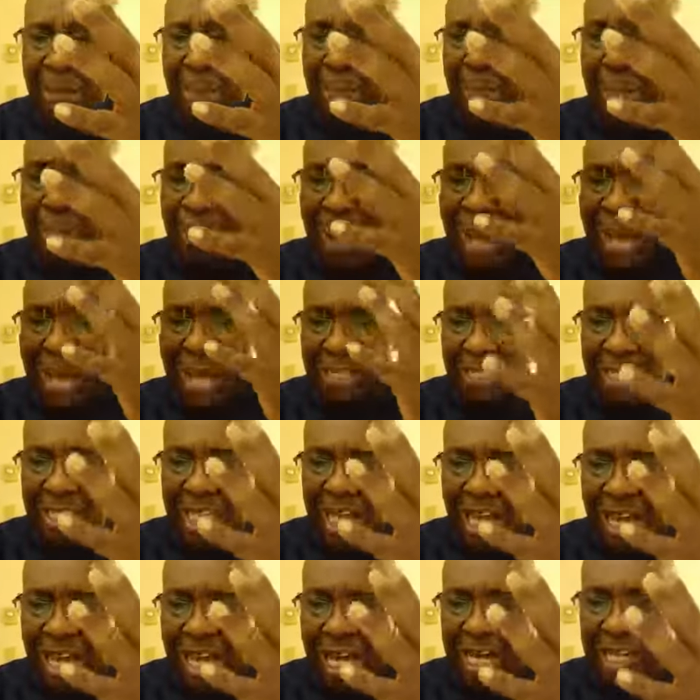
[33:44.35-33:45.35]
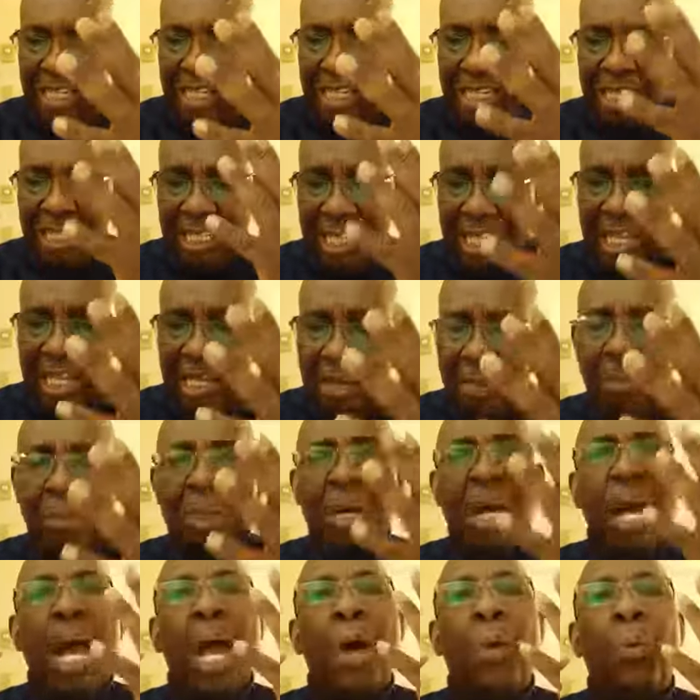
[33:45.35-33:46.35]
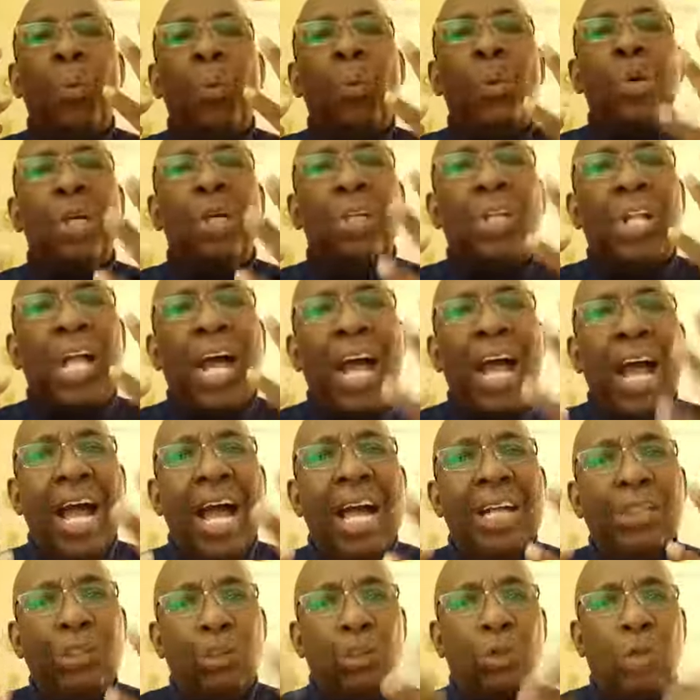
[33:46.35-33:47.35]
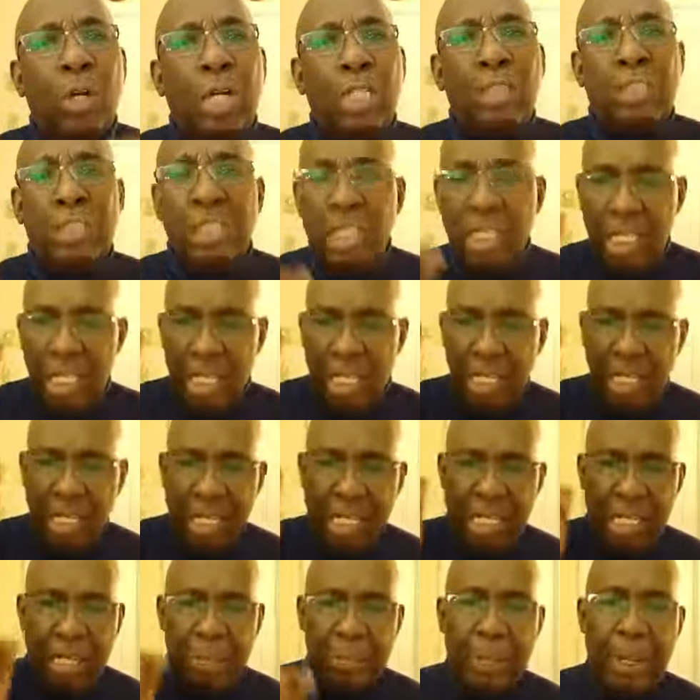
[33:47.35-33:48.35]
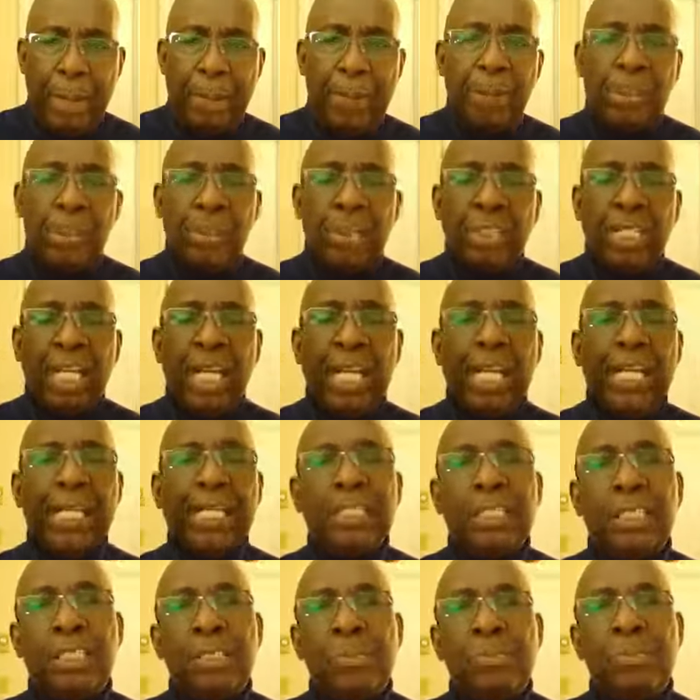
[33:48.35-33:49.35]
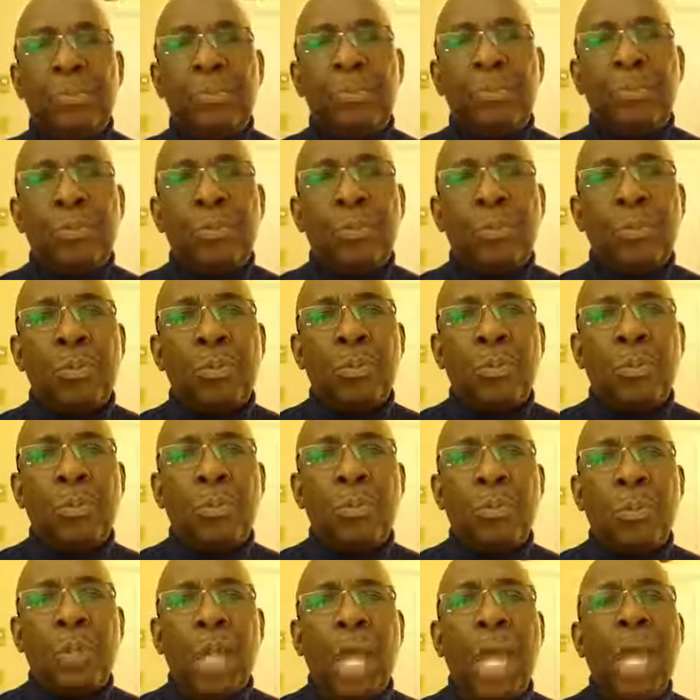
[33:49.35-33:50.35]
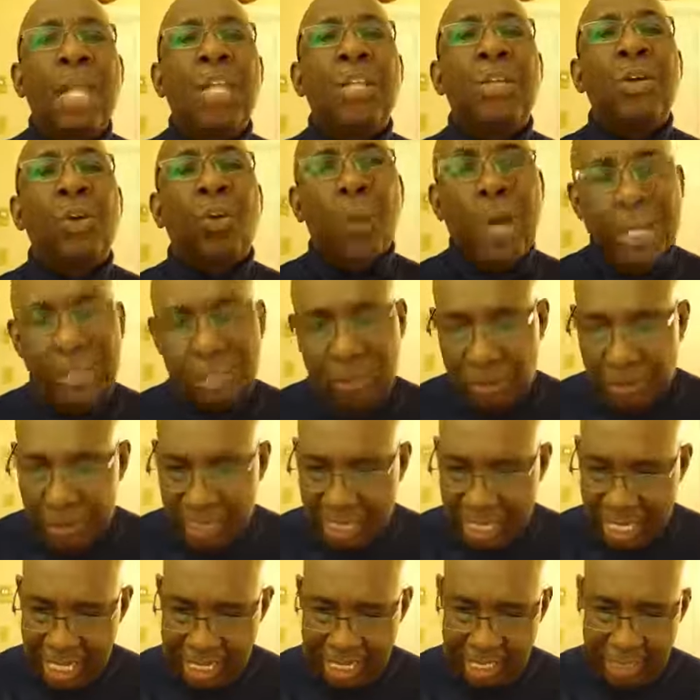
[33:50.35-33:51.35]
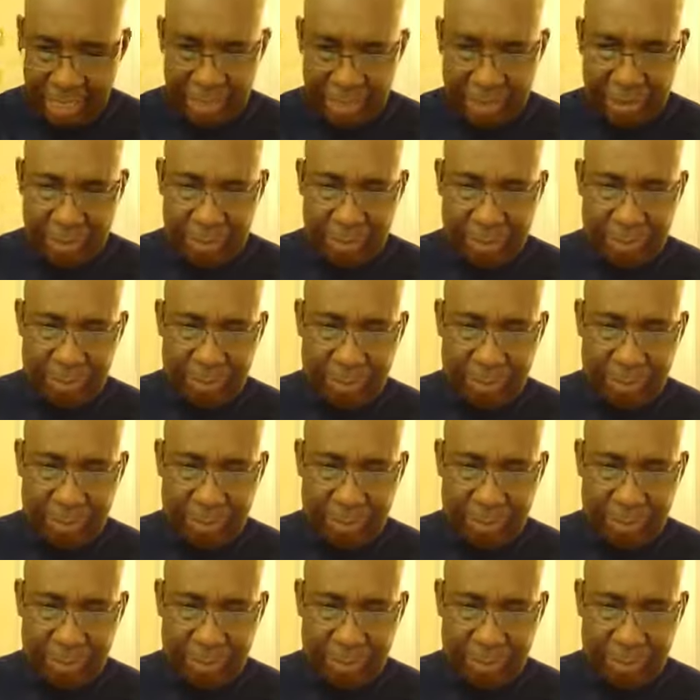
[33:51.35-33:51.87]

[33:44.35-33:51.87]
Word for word: My God, in Him will I trust. In the biblical days and in the Western days.